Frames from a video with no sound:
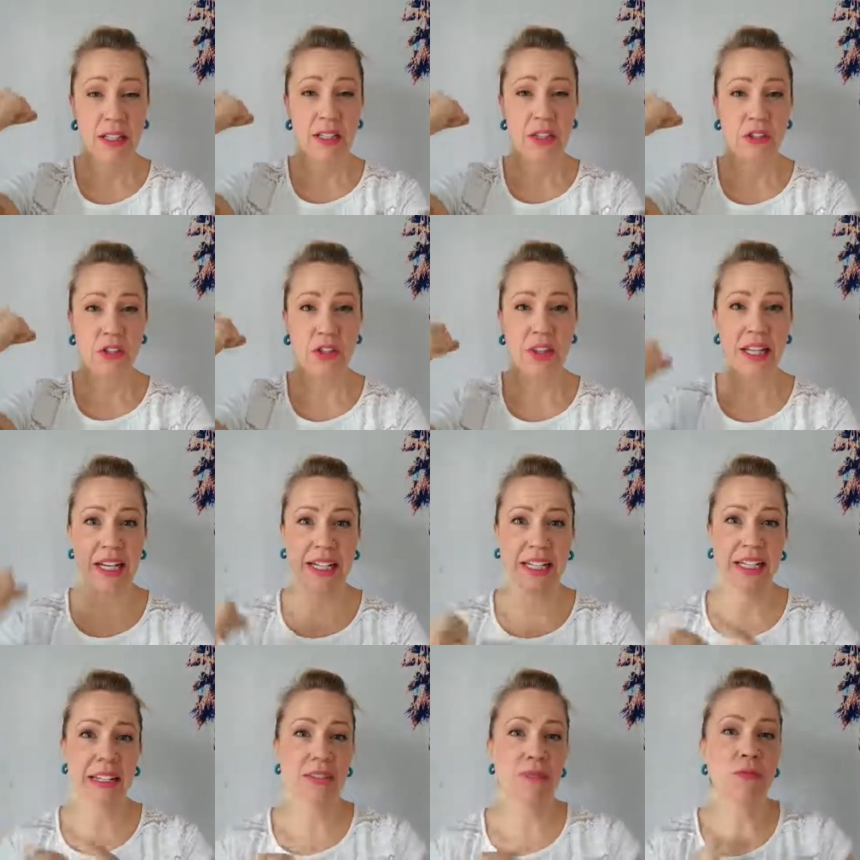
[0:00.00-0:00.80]
so that
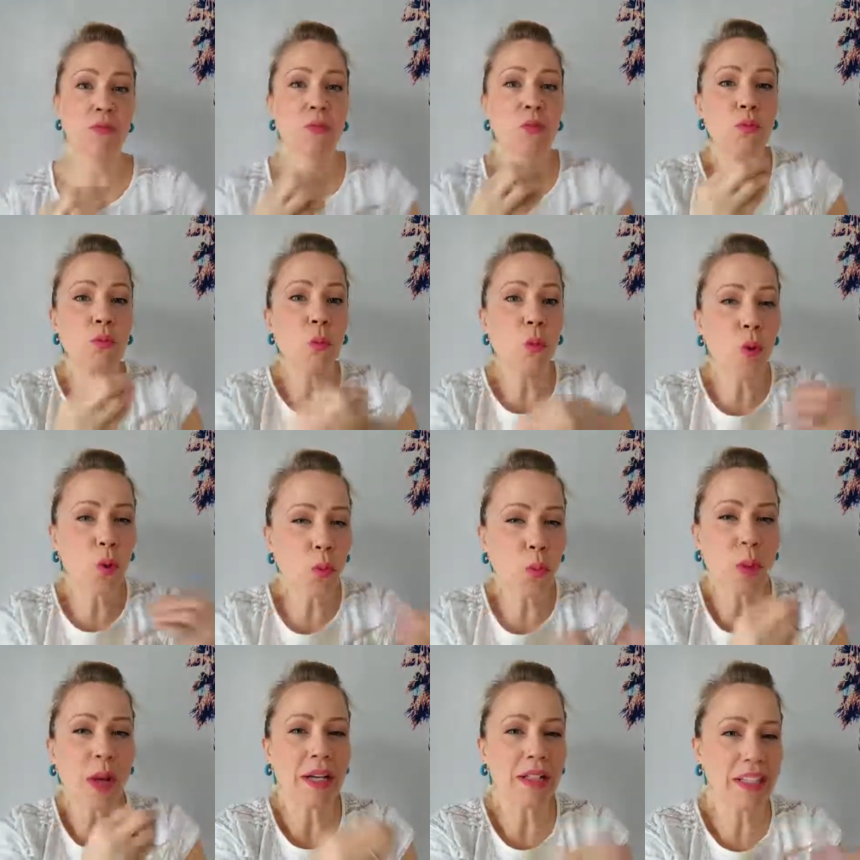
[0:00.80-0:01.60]
I can
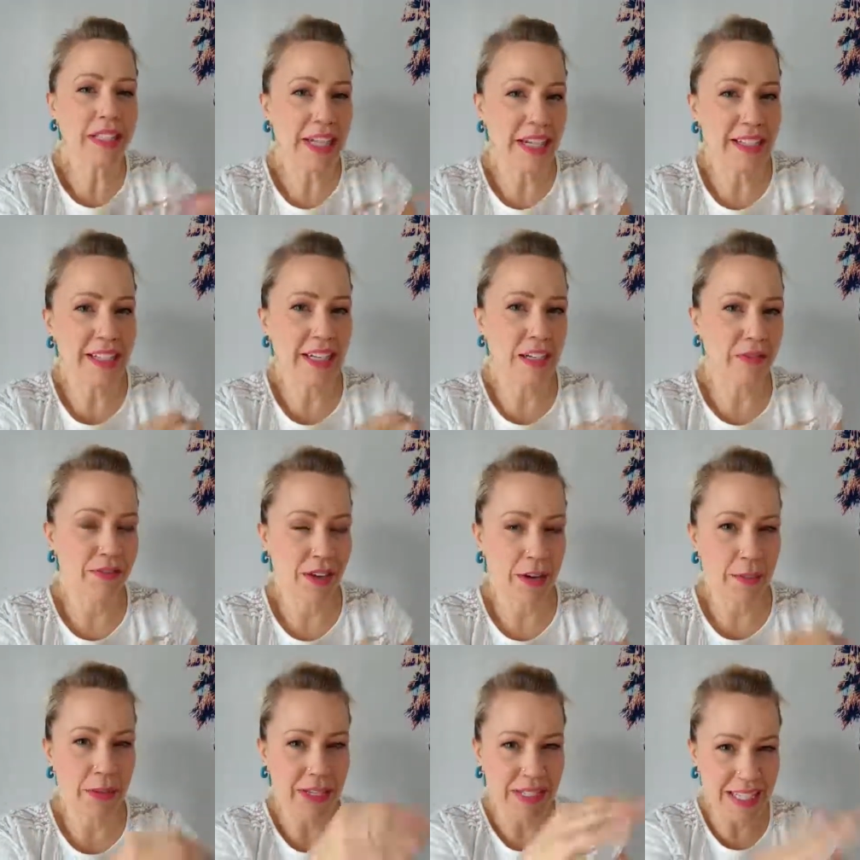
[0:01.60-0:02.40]
more readily
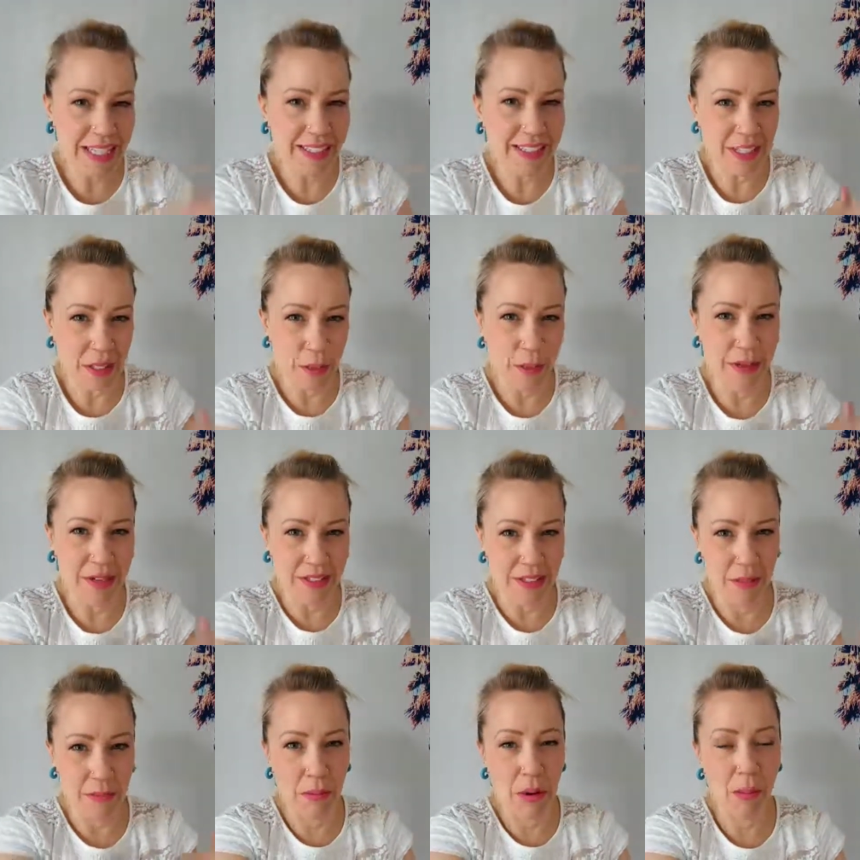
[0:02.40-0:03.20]
identify my needs in the
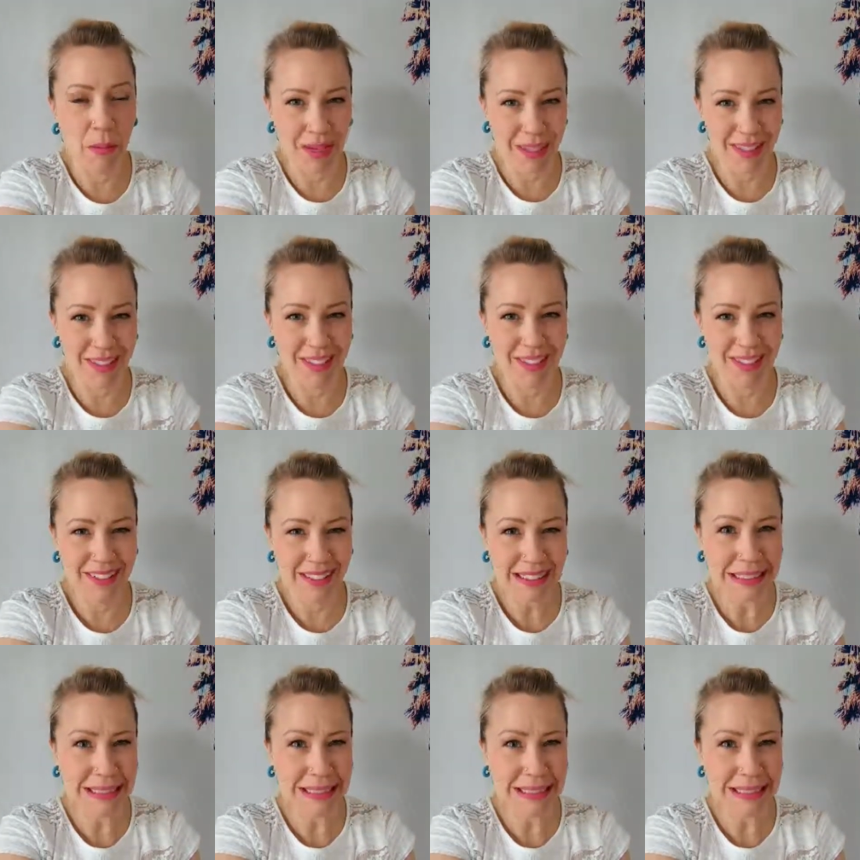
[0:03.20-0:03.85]
present moment.